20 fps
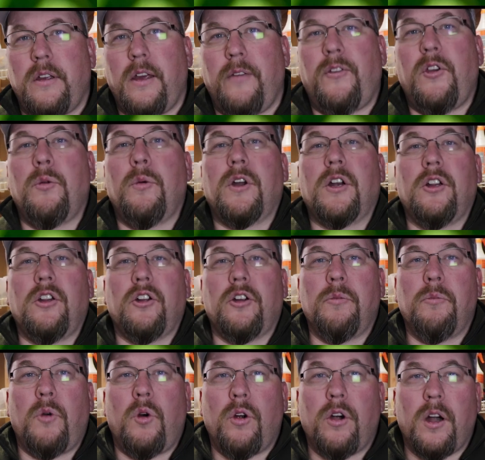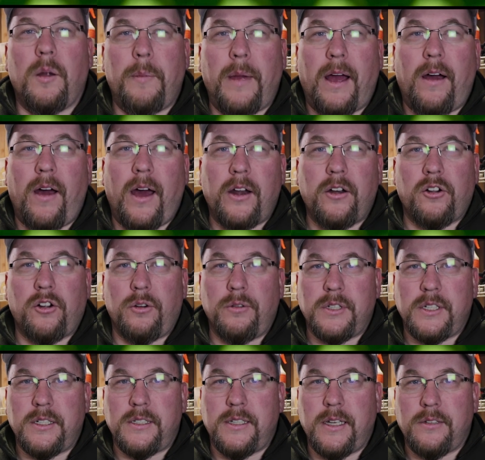If you want to learn more about how to grow a
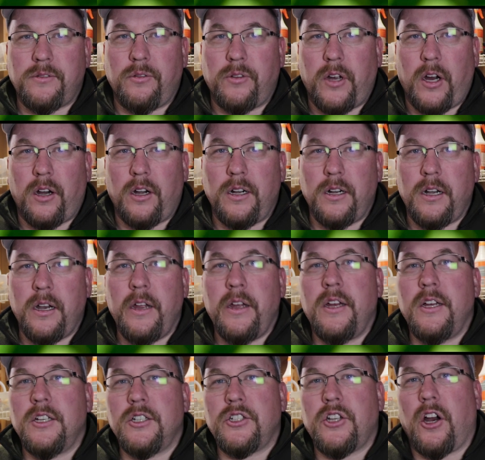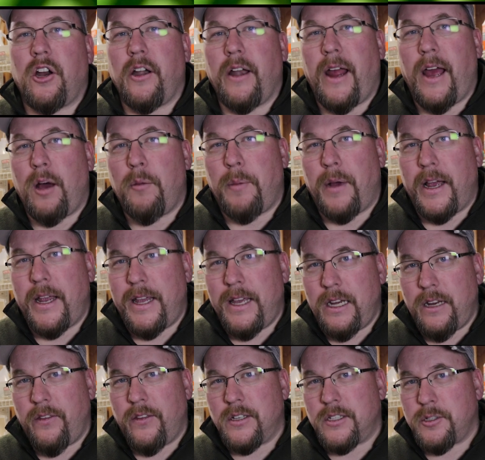successful garden, start now by
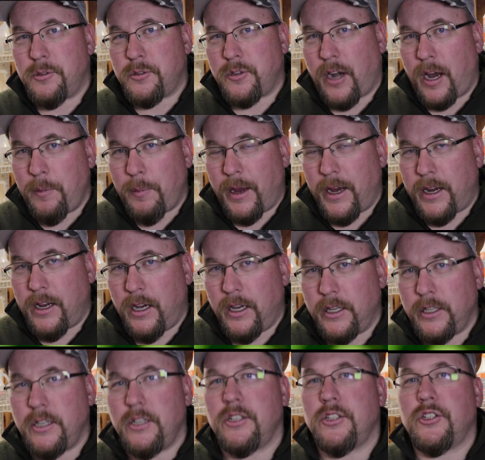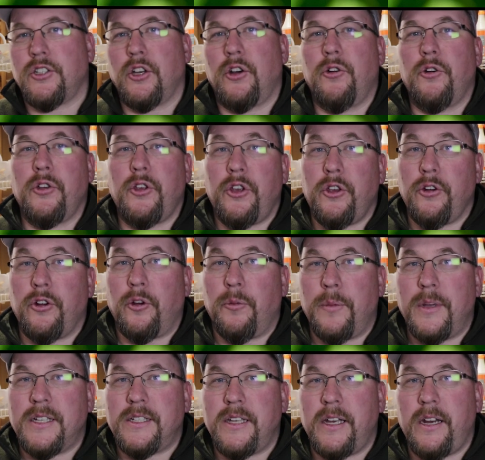hitting the subscribe icon so you don't
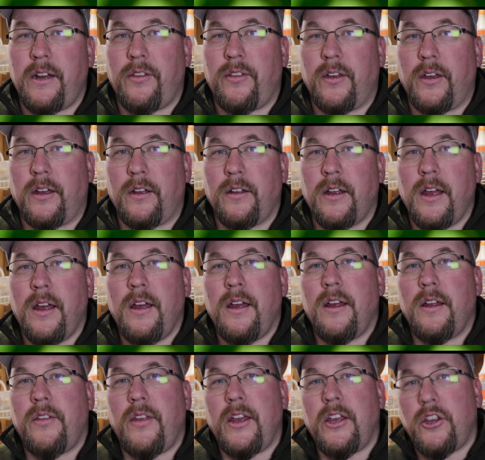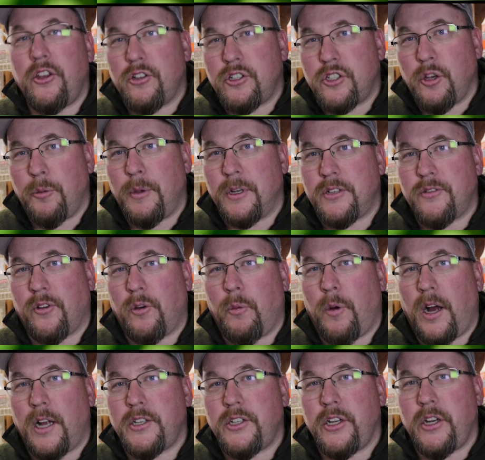miss anything. Thank you so much for
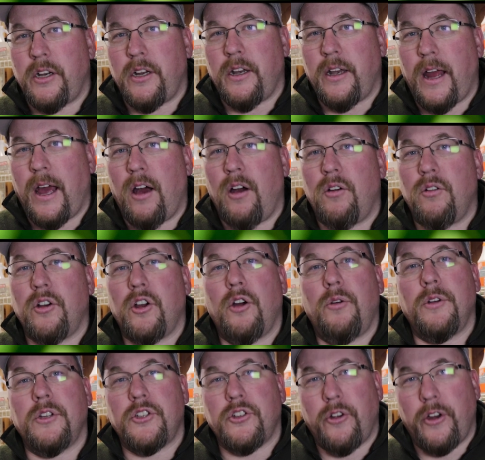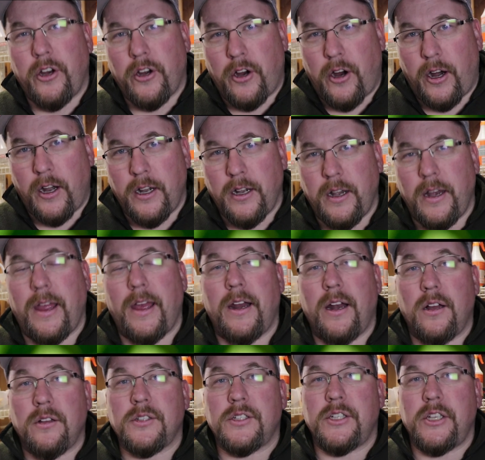watching. Now go enjoy your garden, and
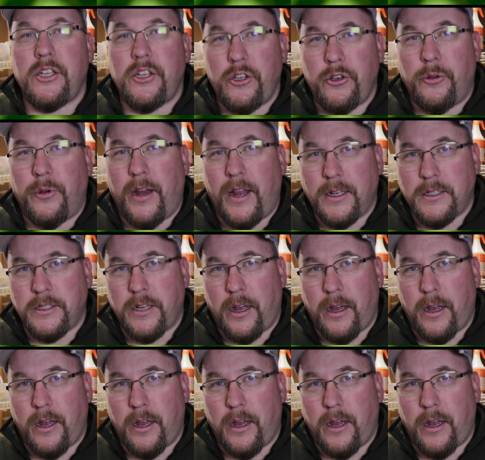I'll see you next